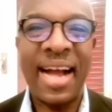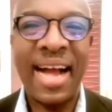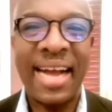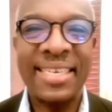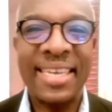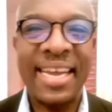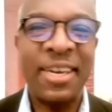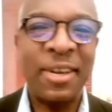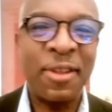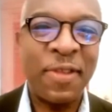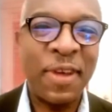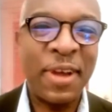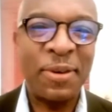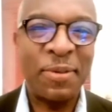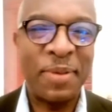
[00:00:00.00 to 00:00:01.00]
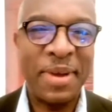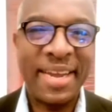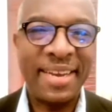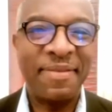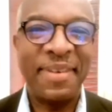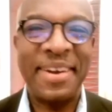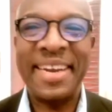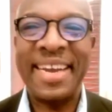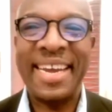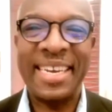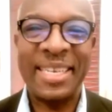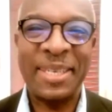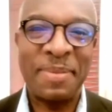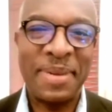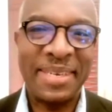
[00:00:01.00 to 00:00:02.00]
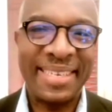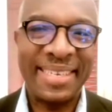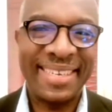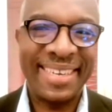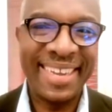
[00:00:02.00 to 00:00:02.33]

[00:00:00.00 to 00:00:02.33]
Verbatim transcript: I'd add a third word, very charismatic.